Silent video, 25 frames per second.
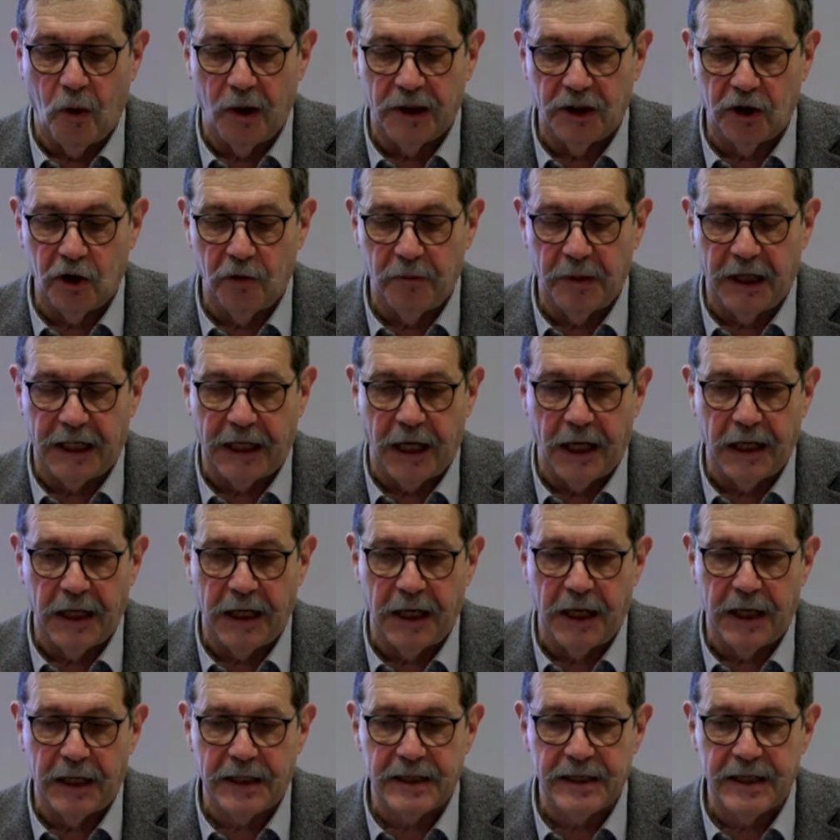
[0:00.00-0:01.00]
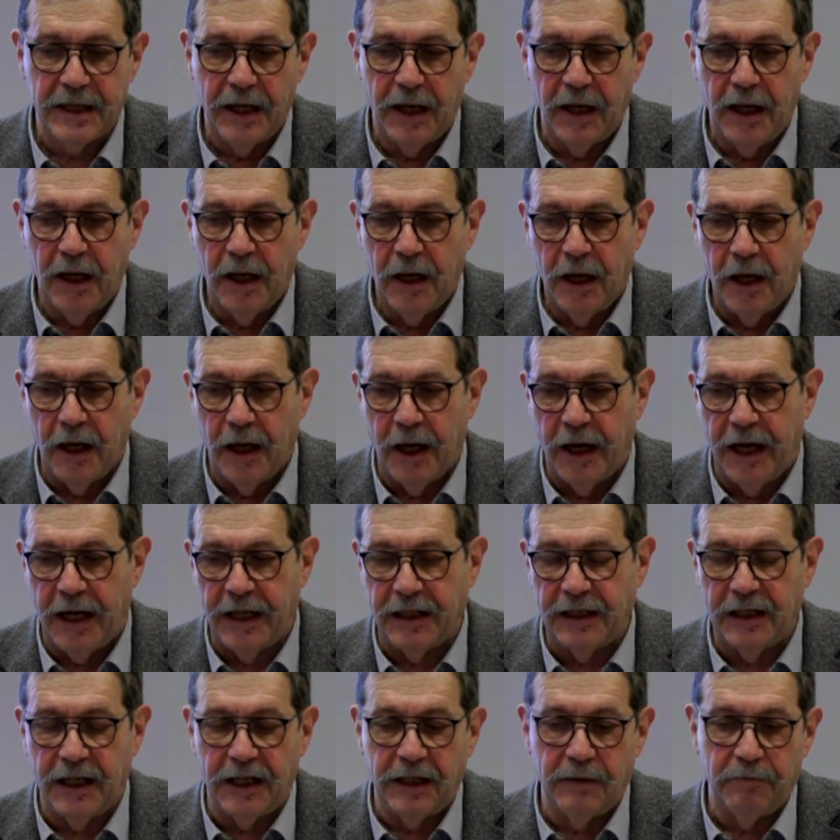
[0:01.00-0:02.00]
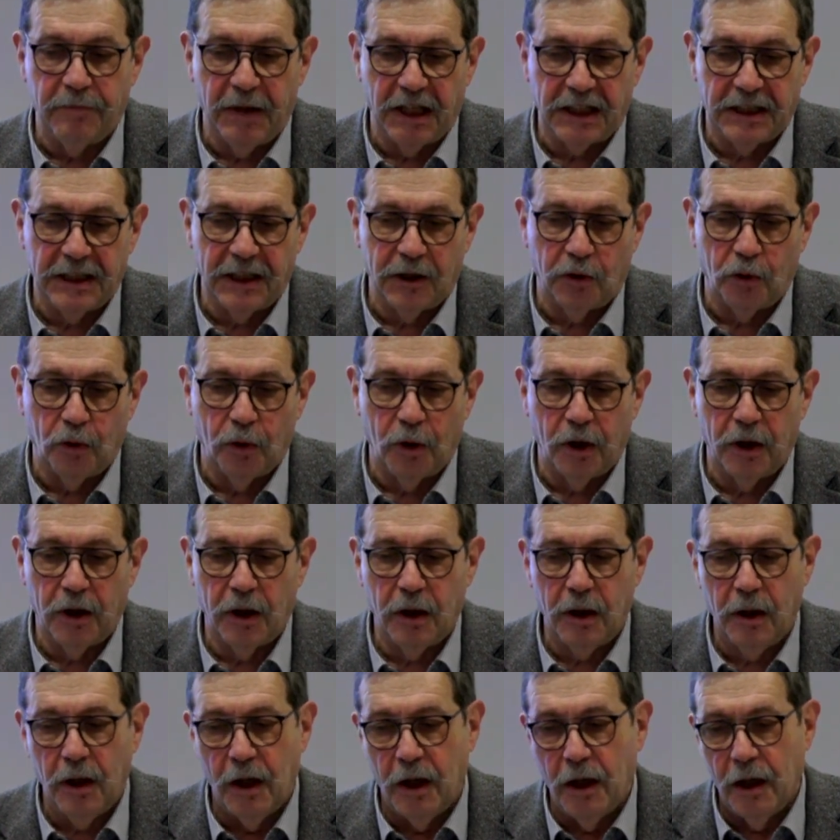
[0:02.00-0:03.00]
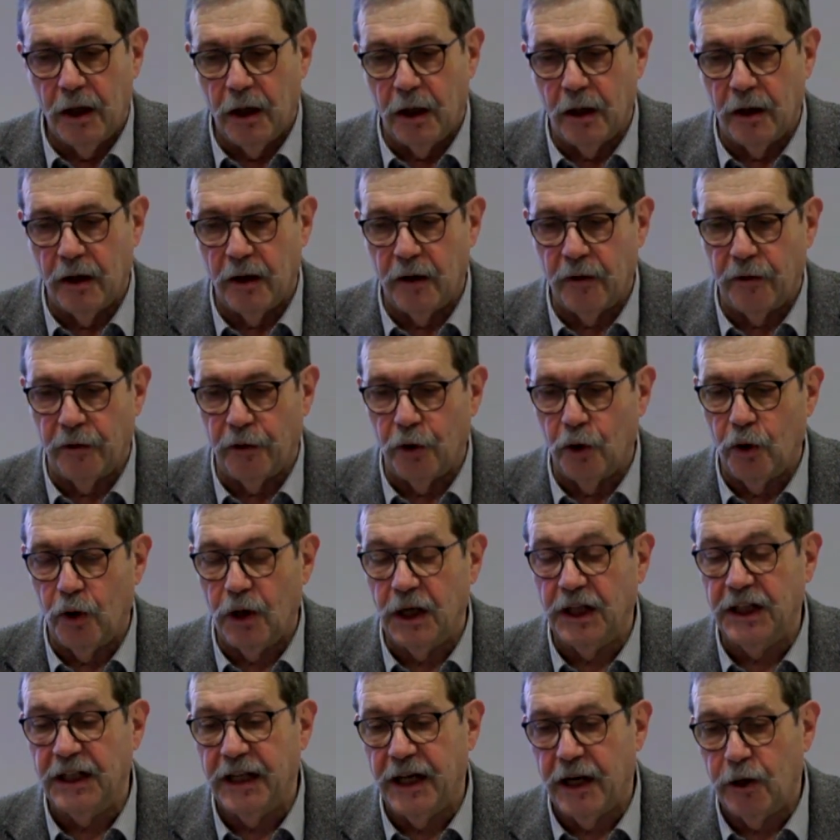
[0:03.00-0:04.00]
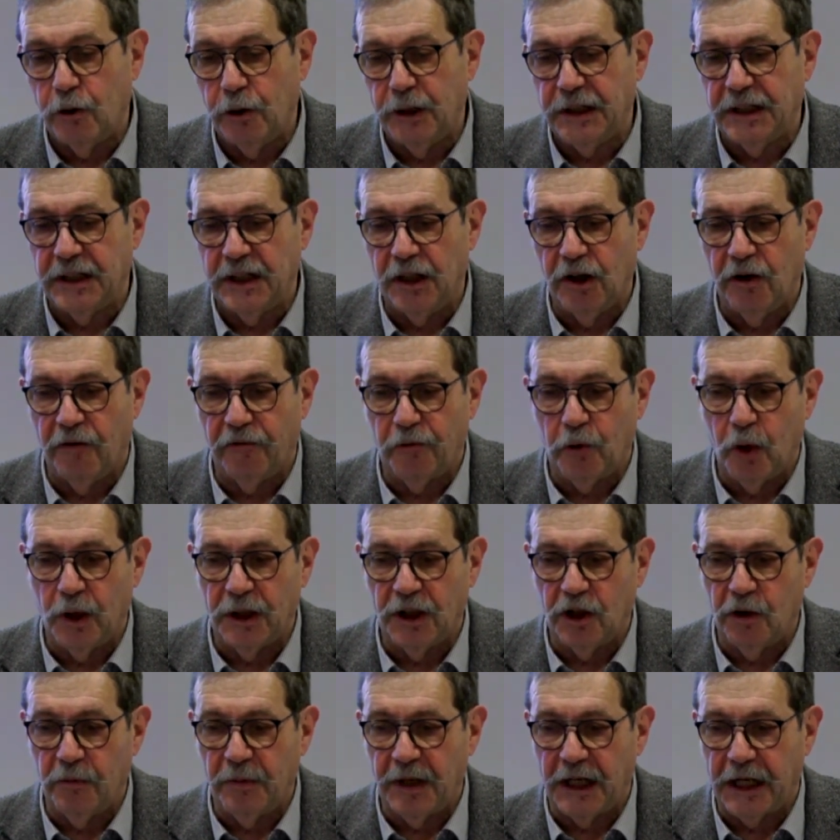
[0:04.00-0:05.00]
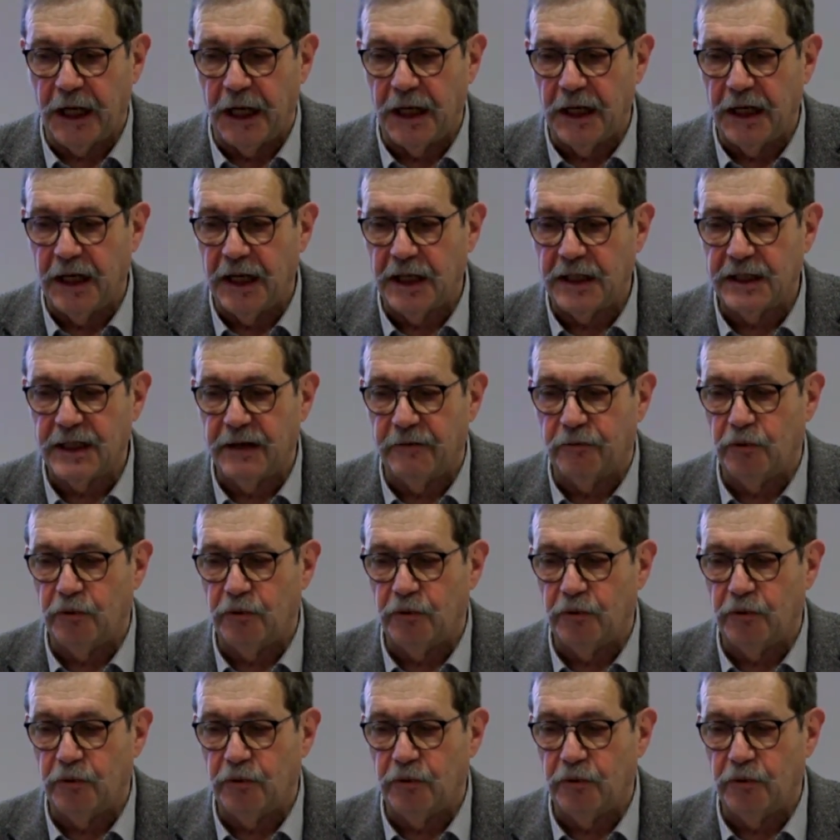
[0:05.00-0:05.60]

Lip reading: quantum mechanics, and in particular the linearity of quantum mechanics.